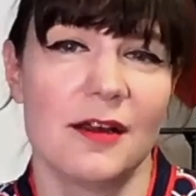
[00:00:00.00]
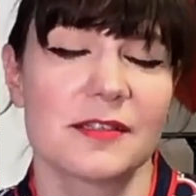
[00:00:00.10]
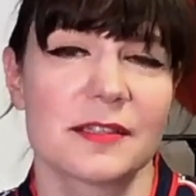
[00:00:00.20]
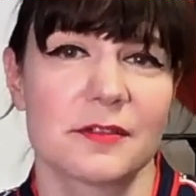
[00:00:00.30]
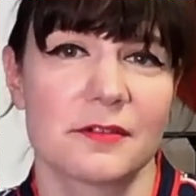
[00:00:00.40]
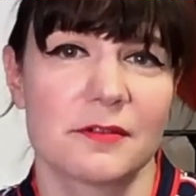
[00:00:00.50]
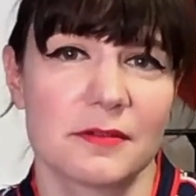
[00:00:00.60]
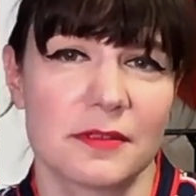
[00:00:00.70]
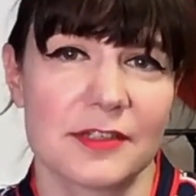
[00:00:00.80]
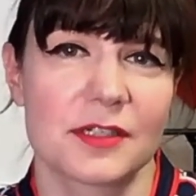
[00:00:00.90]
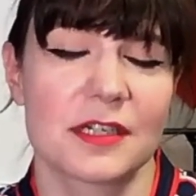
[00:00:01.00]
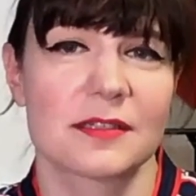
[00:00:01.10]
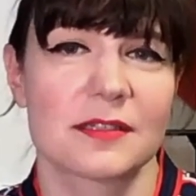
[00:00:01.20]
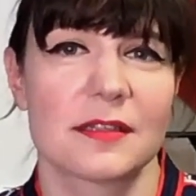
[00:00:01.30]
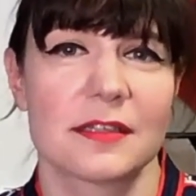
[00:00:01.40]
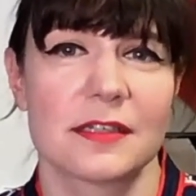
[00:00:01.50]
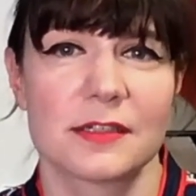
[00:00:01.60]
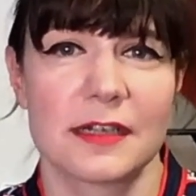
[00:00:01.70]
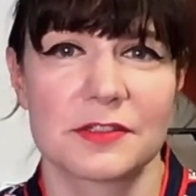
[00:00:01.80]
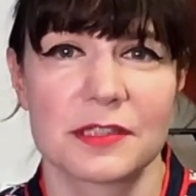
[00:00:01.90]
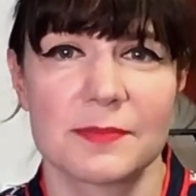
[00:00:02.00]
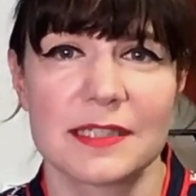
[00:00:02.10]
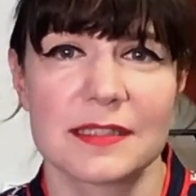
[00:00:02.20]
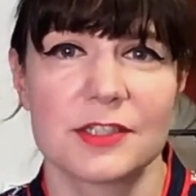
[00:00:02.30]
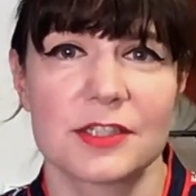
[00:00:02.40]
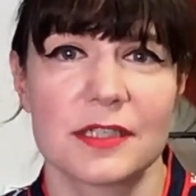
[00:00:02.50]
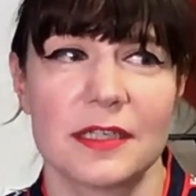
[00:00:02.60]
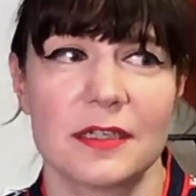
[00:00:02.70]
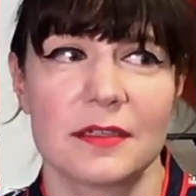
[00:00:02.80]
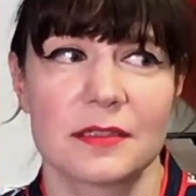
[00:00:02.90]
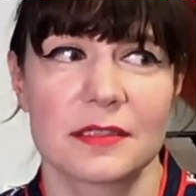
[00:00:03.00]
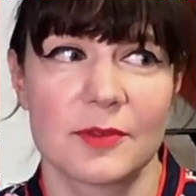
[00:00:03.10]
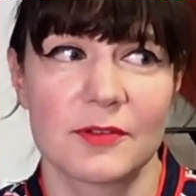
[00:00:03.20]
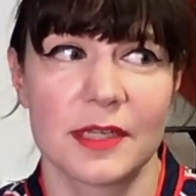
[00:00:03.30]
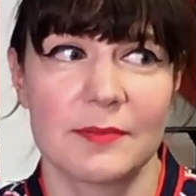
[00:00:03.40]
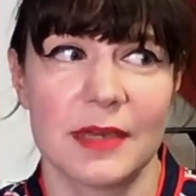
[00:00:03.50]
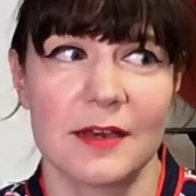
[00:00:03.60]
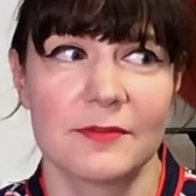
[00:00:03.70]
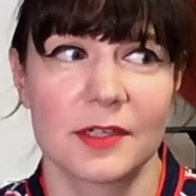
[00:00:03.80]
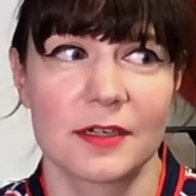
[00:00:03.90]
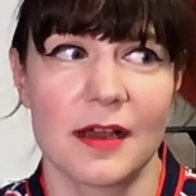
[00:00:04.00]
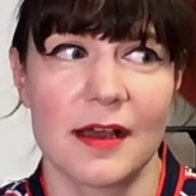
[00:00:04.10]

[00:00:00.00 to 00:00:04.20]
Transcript: Also, astronauts on the International Space Station, some of them have their